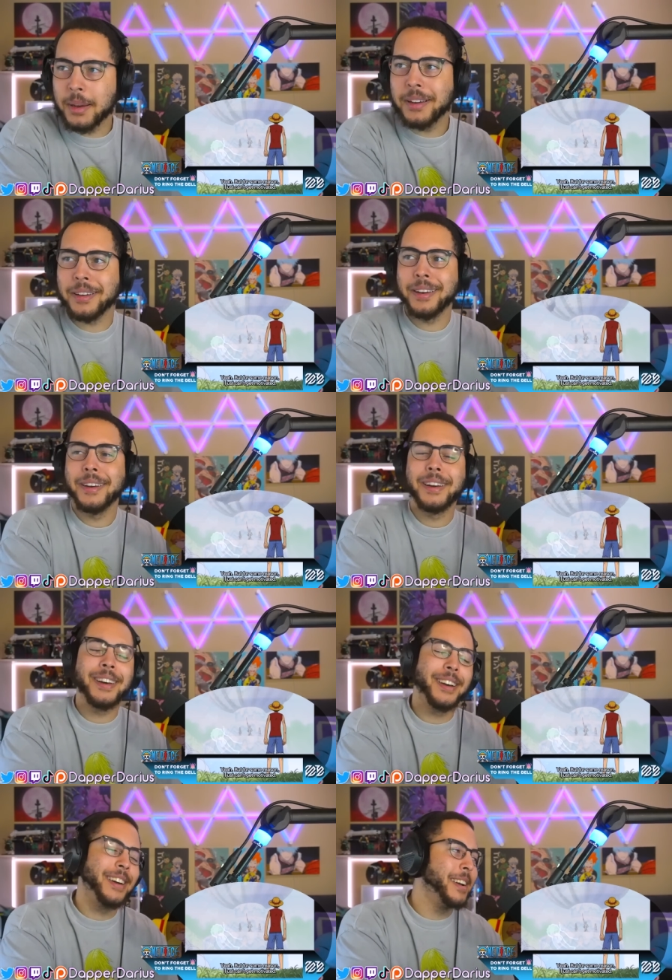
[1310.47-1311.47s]
well,
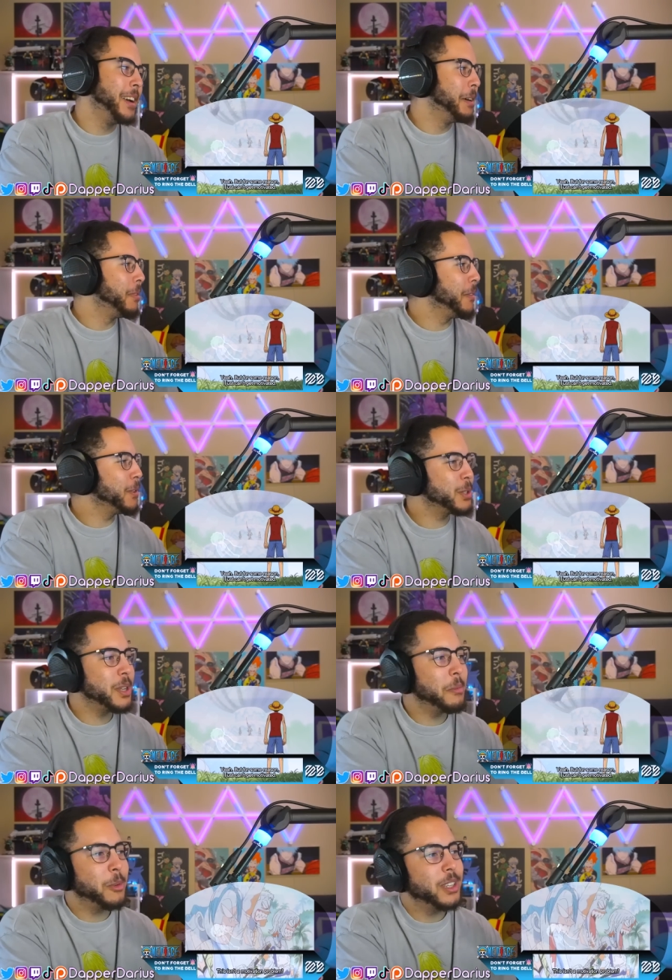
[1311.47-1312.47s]
for
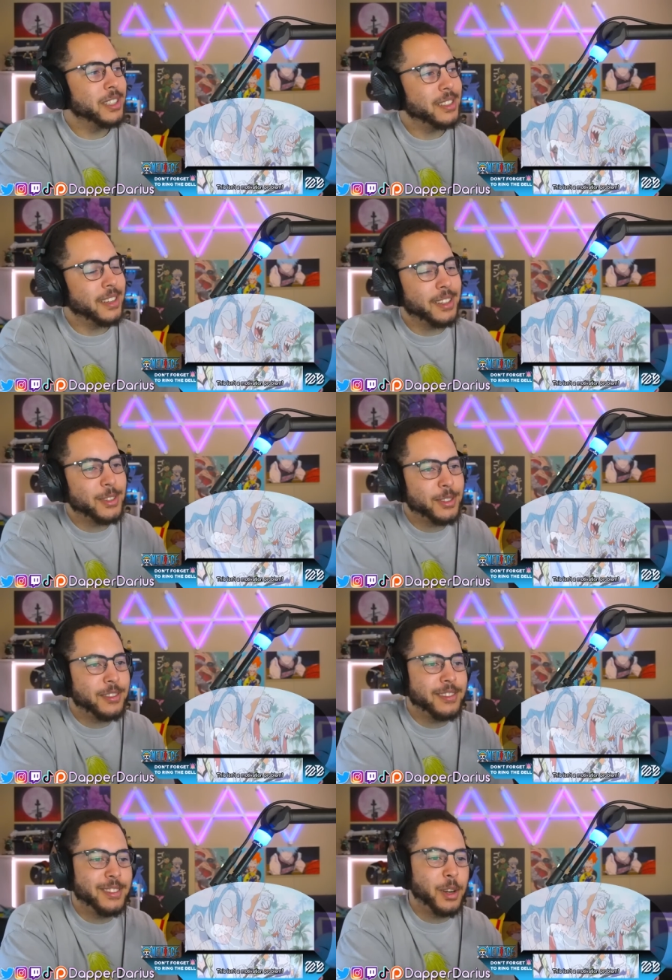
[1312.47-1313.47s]
some reason, I just
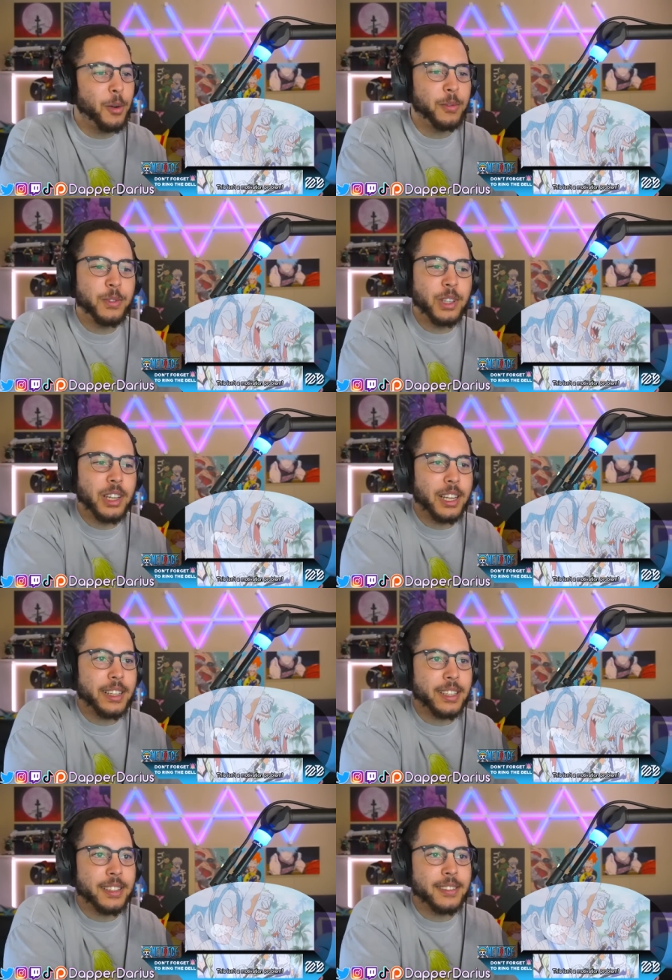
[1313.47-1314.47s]
don't feel
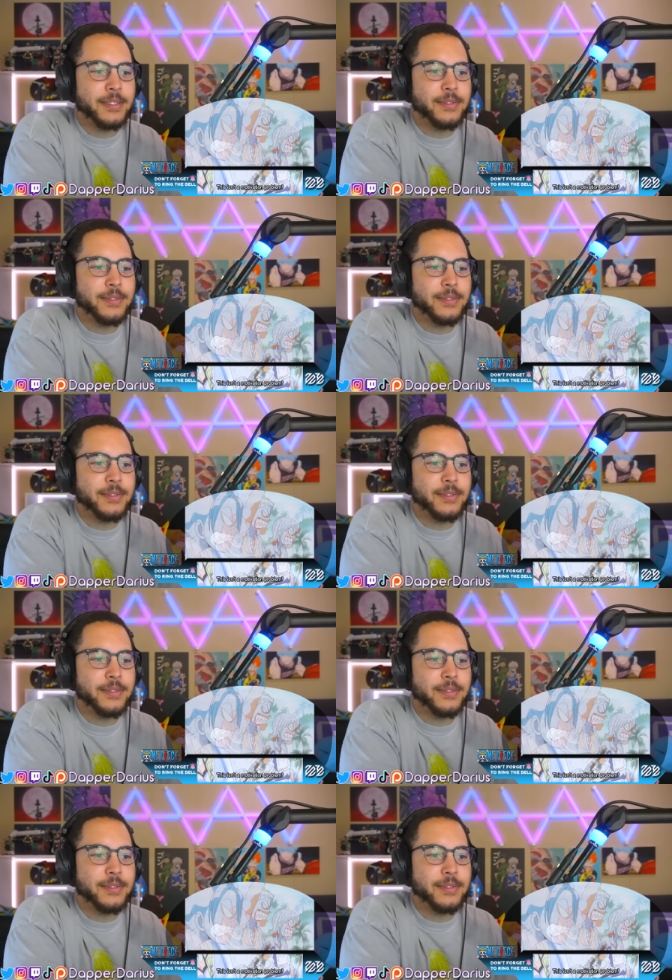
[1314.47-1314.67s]
like it.